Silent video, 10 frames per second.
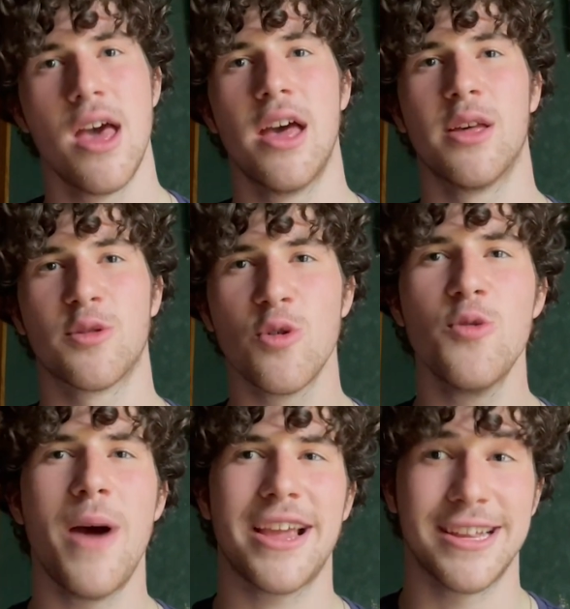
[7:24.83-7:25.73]
Through
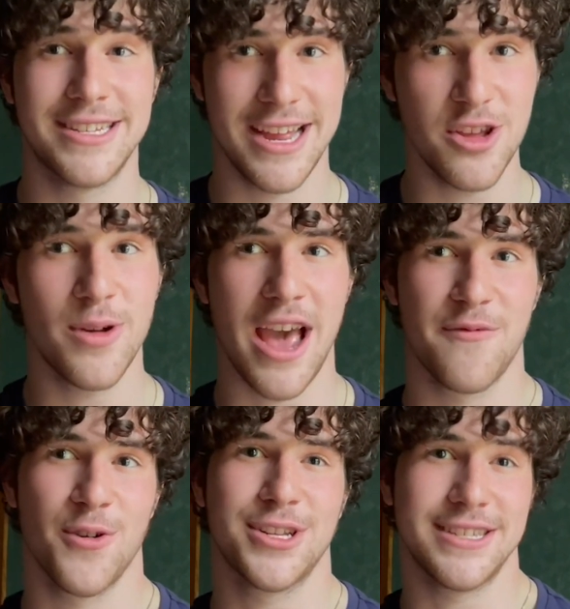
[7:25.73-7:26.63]
my continued
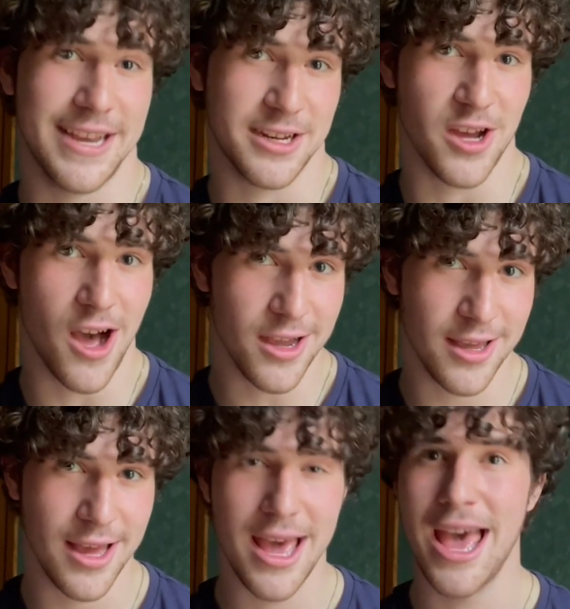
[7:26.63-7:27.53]
effort to TikTok,
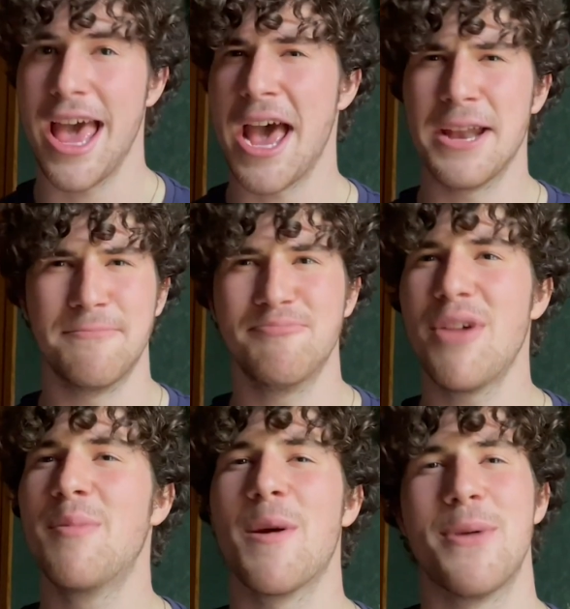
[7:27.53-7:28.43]
and
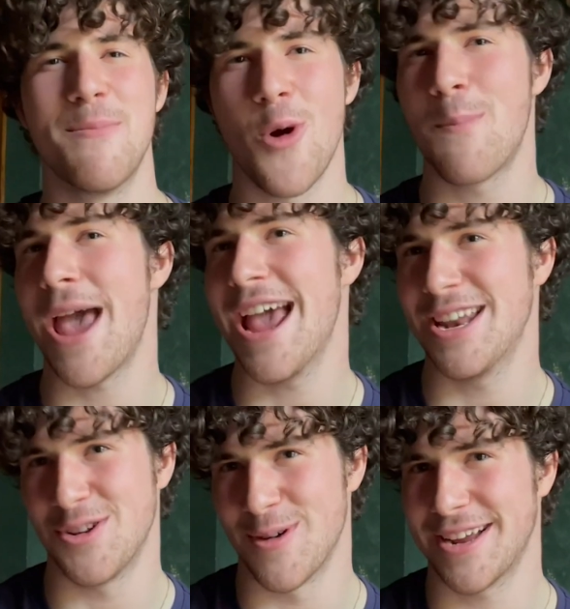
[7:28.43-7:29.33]
maybe a bit more
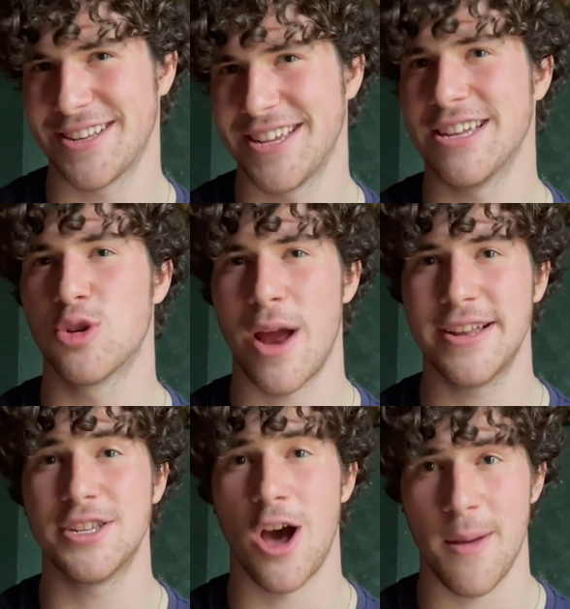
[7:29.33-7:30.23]
pandering to the trendy
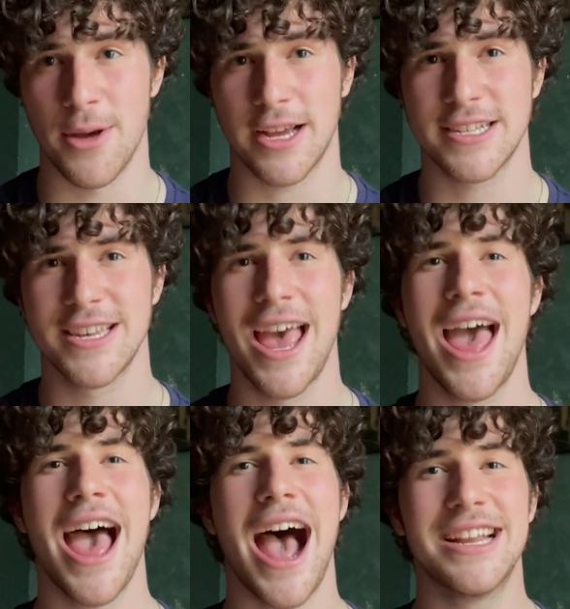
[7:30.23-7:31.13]
topics,
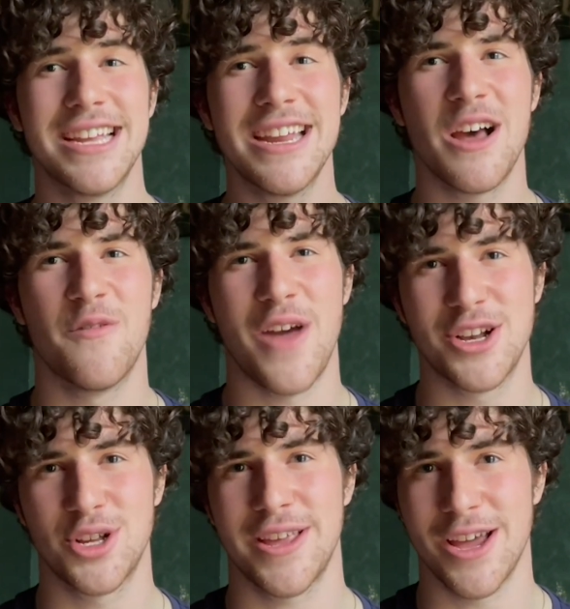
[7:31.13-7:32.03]
I did
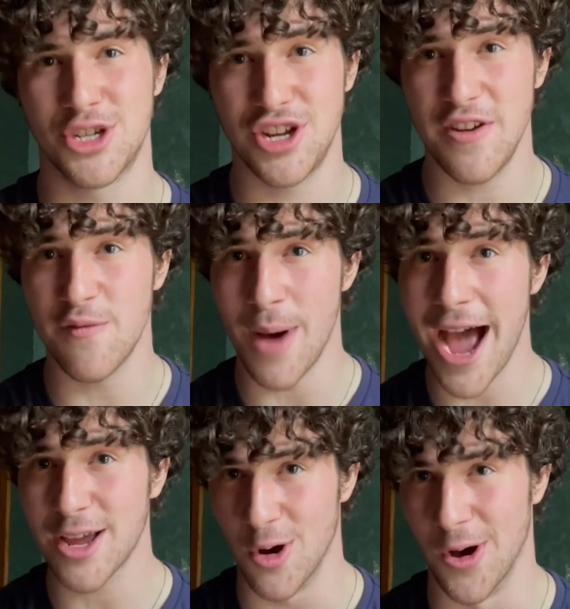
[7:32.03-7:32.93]
eventually achieve my
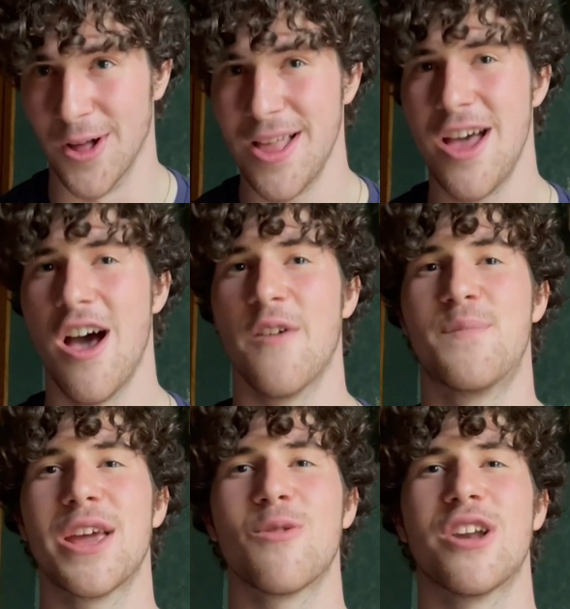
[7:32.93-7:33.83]
goal of
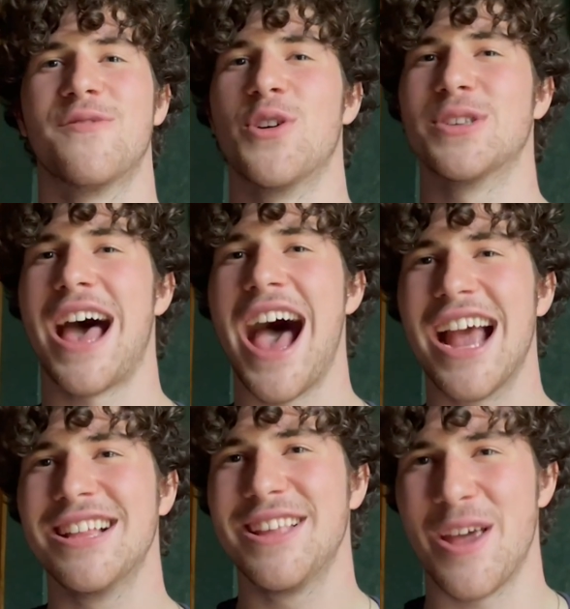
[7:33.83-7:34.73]
being one of those
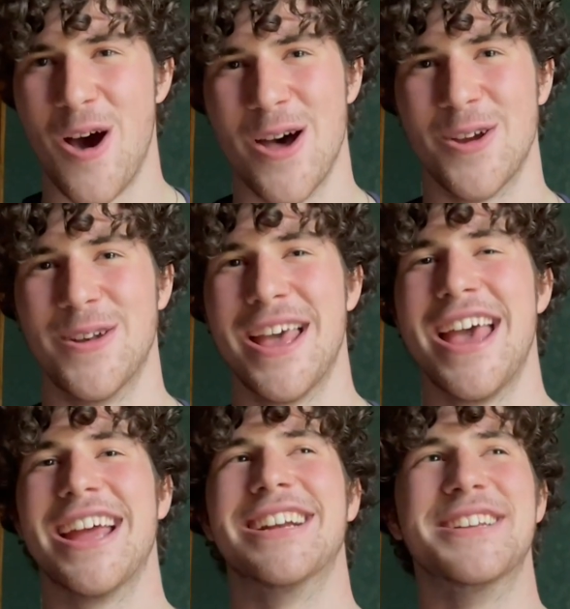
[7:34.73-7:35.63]
highly honored
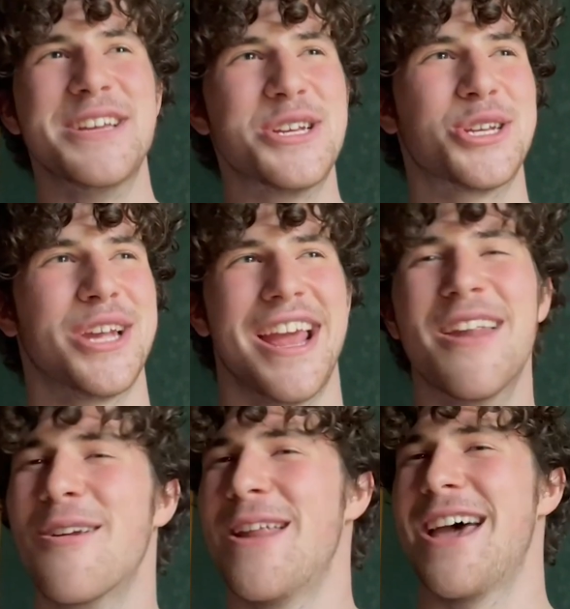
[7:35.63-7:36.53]
niche
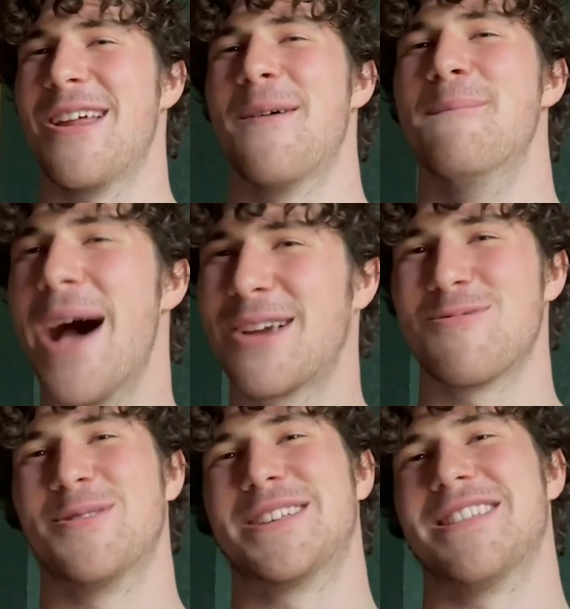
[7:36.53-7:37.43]
internet
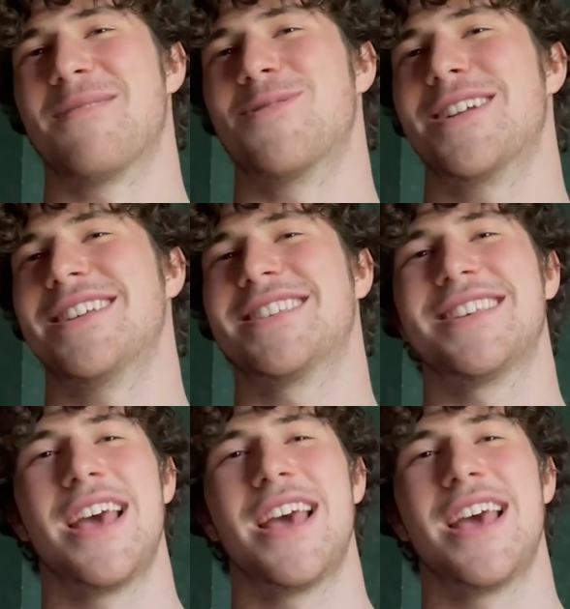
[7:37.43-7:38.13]
micro-celebrities.